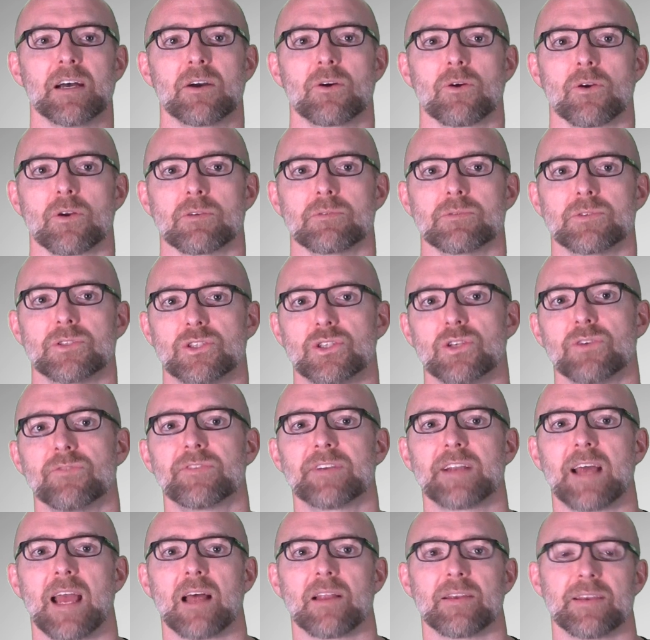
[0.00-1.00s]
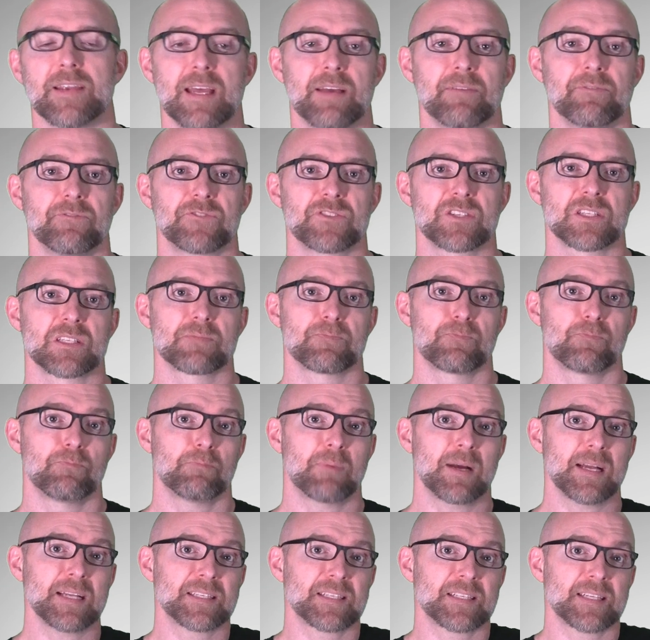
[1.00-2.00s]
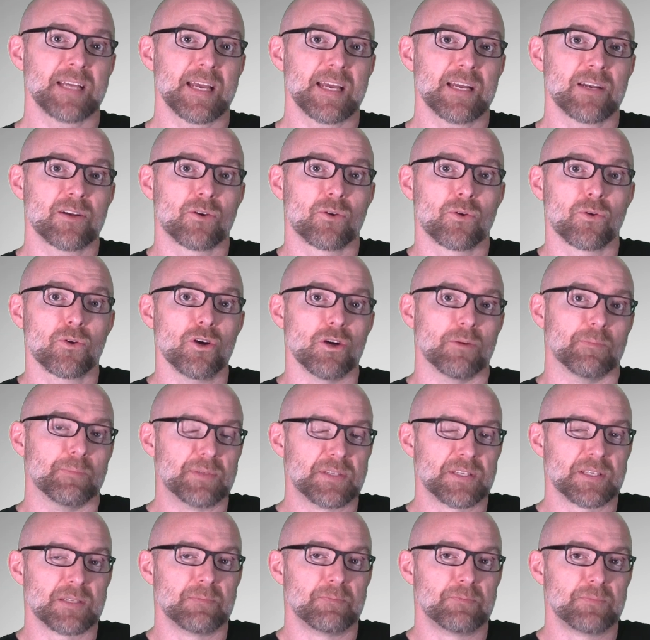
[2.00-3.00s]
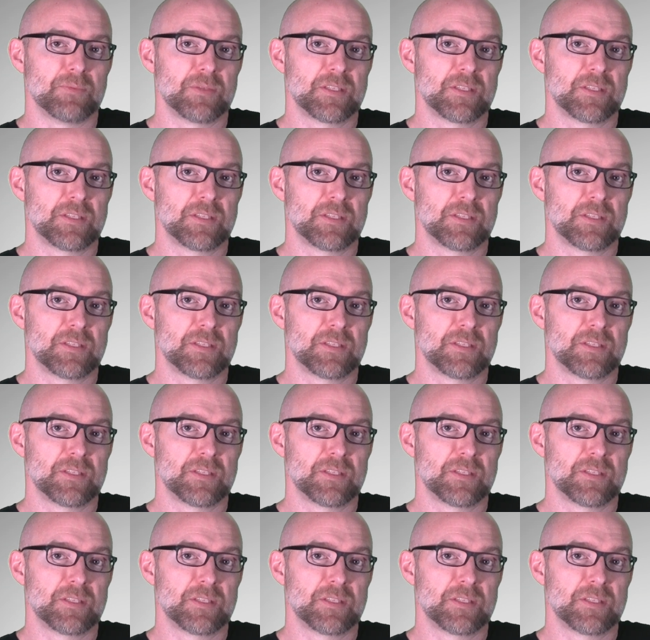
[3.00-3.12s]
or juvenile nymphs might stay in groups